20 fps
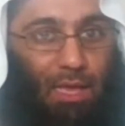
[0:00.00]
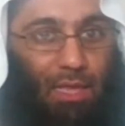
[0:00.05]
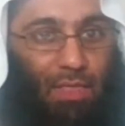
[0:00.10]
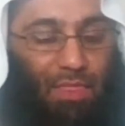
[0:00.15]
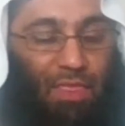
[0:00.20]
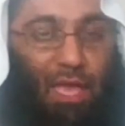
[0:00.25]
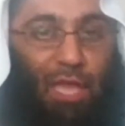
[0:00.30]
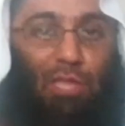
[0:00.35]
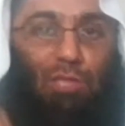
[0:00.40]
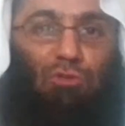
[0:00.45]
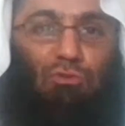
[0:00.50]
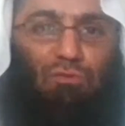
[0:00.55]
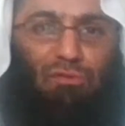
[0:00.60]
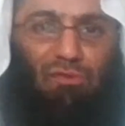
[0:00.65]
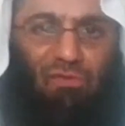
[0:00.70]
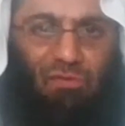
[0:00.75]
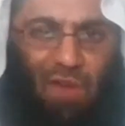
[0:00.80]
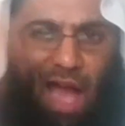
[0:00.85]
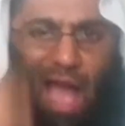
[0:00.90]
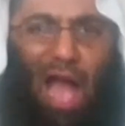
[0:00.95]
that
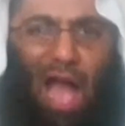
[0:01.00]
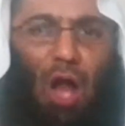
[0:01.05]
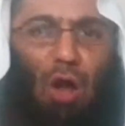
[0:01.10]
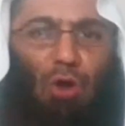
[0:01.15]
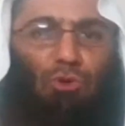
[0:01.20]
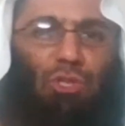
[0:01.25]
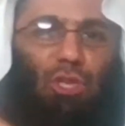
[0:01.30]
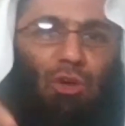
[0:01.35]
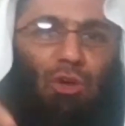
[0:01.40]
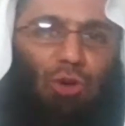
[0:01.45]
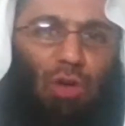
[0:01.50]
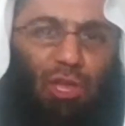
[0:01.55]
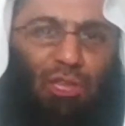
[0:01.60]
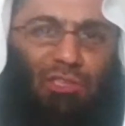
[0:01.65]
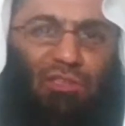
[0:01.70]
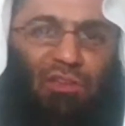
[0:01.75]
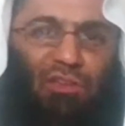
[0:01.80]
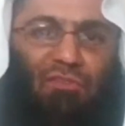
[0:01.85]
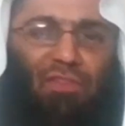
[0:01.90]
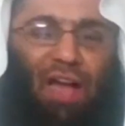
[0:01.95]
you vow you're going
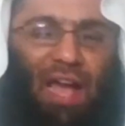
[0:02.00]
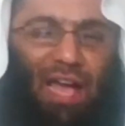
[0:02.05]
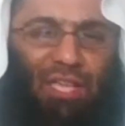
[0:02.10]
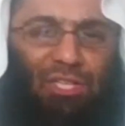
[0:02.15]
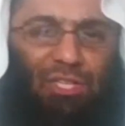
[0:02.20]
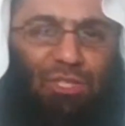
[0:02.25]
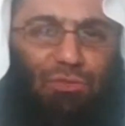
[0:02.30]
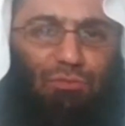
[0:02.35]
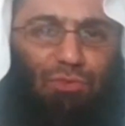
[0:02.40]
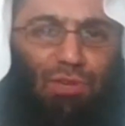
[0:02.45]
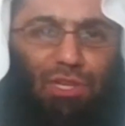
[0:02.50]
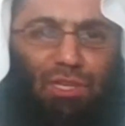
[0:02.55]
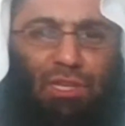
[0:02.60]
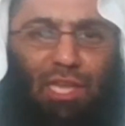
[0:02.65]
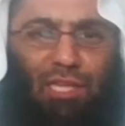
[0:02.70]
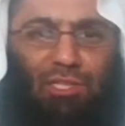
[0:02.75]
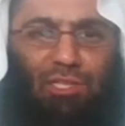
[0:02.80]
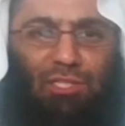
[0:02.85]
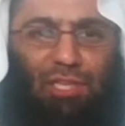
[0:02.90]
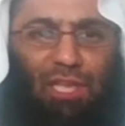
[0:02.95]
to fast 3
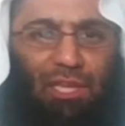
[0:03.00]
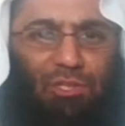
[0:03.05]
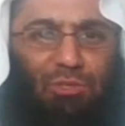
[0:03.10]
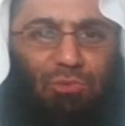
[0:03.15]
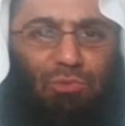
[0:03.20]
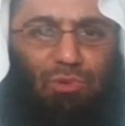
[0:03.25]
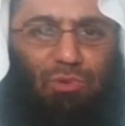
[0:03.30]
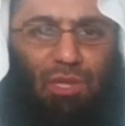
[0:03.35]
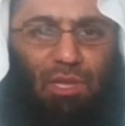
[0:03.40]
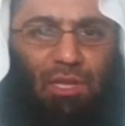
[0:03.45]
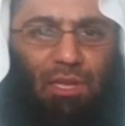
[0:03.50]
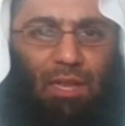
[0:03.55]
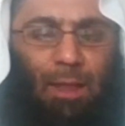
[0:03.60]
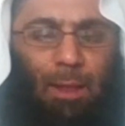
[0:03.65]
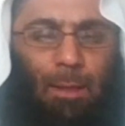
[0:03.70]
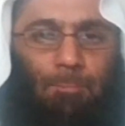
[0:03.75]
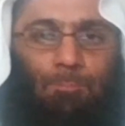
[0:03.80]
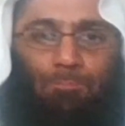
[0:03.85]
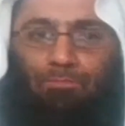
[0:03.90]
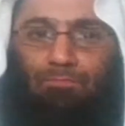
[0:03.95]
days next week.
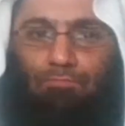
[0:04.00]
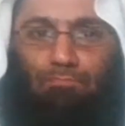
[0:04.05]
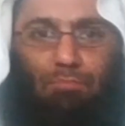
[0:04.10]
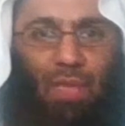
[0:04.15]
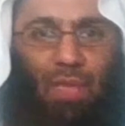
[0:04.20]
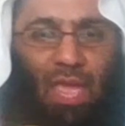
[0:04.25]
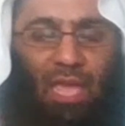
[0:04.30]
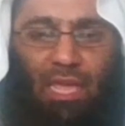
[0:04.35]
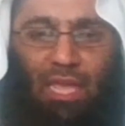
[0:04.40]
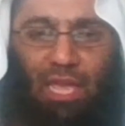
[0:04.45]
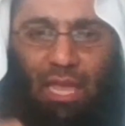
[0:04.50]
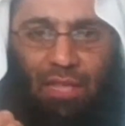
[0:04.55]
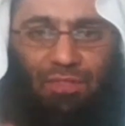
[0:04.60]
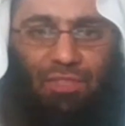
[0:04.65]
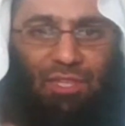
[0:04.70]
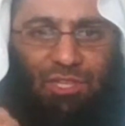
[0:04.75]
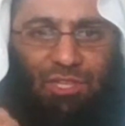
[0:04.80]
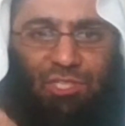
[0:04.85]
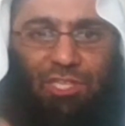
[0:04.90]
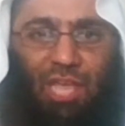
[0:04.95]
Making
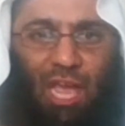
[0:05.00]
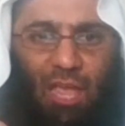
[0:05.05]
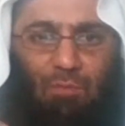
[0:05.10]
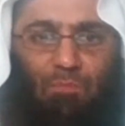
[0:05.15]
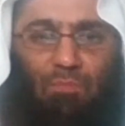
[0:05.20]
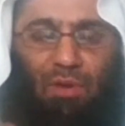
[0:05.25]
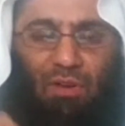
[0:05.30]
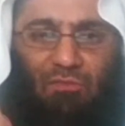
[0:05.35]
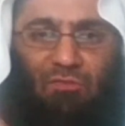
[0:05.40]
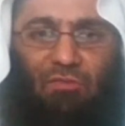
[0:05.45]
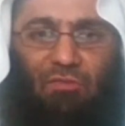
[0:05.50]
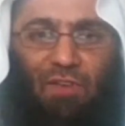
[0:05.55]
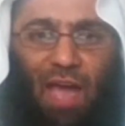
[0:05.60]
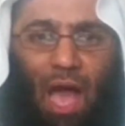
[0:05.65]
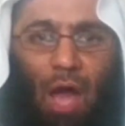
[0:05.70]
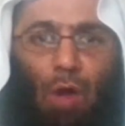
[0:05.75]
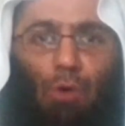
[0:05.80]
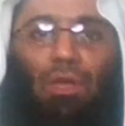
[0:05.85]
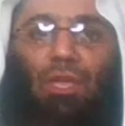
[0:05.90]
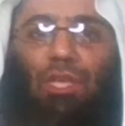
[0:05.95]
this type of
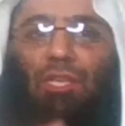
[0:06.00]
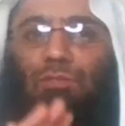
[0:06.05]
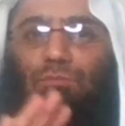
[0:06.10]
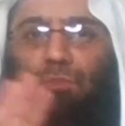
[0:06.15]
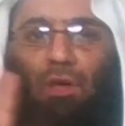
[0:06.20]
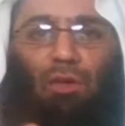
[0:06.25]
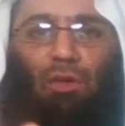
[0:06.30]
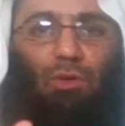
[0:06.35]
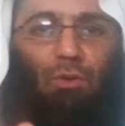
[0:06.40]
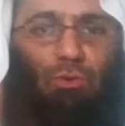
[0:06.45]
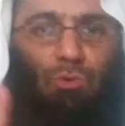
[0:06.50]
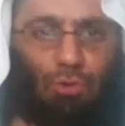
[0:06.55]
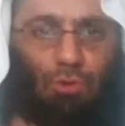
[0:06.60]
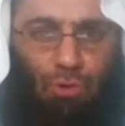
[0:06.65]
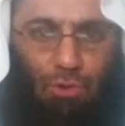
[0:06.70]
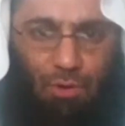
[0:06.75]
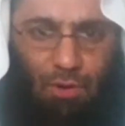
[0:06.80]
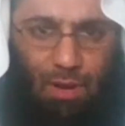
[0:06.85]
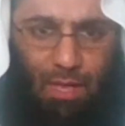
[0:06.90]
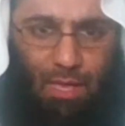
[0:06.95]
vow is
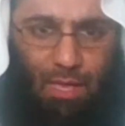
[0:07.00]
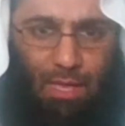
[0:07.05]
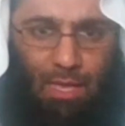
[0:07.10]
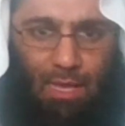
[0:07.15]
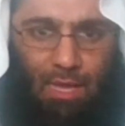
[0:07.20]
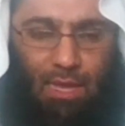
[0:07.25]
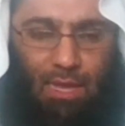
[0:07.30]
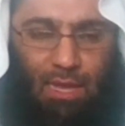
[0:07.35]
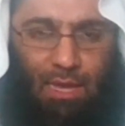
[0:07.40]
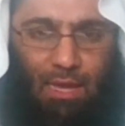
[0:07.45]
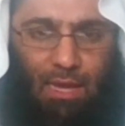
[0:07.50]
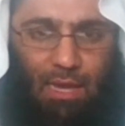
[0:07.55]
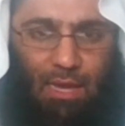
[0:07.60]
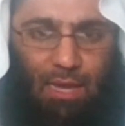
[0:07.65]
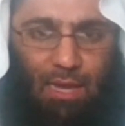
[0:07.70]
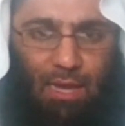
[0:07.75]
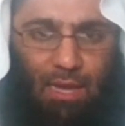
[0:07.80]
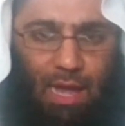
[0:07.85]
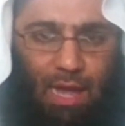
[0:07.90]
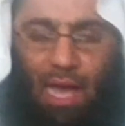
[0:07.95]
makruh.
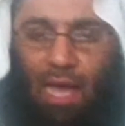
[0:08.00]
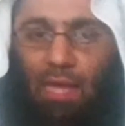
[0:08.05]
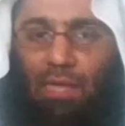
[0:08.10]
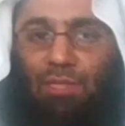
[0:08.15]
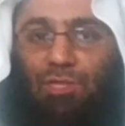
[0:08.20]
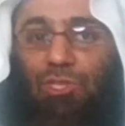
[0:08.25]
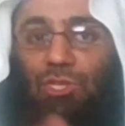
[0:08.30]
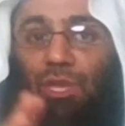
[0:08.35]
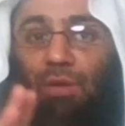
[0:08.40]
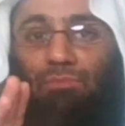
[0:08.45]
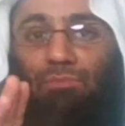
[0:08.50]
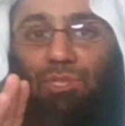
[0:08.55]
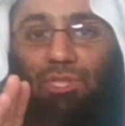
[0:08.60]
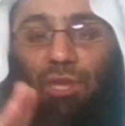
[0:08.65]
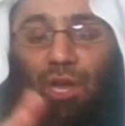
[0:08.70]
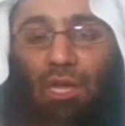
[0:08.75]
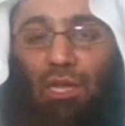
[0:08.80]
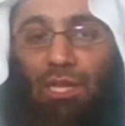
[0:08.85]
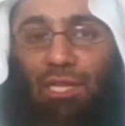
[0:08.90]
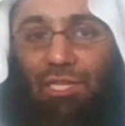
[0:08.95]
And some
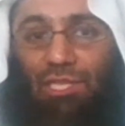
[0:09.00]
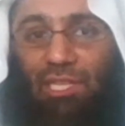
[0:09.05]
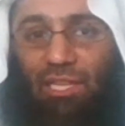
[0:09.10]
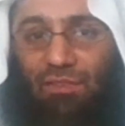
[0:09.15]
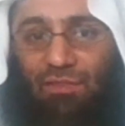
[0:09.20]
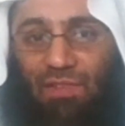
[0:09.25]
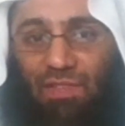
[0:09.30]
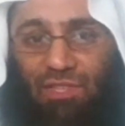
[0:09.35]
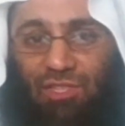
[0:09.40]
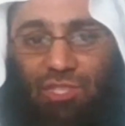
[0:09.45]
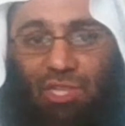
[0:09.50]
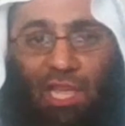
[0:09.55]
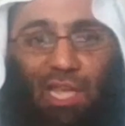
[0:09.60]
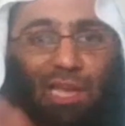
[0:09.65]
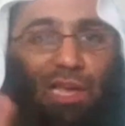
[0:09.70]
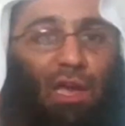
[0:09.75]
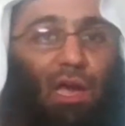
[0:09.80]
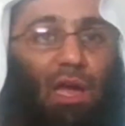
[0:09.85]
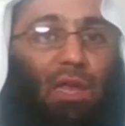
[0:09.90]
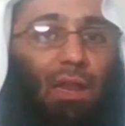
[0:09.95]
scholars even say
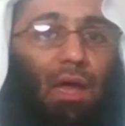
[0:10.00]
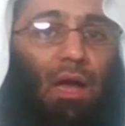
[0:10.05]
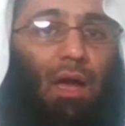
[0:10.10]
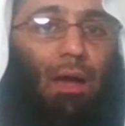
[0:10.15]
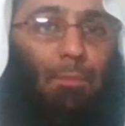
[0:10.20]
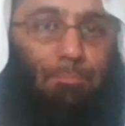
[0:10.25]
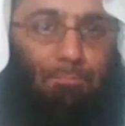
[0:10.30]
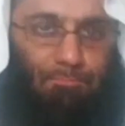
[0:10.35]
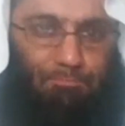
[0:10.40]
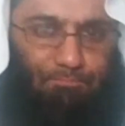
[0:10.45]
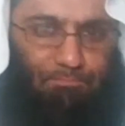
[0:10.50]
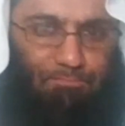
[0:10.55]
haram.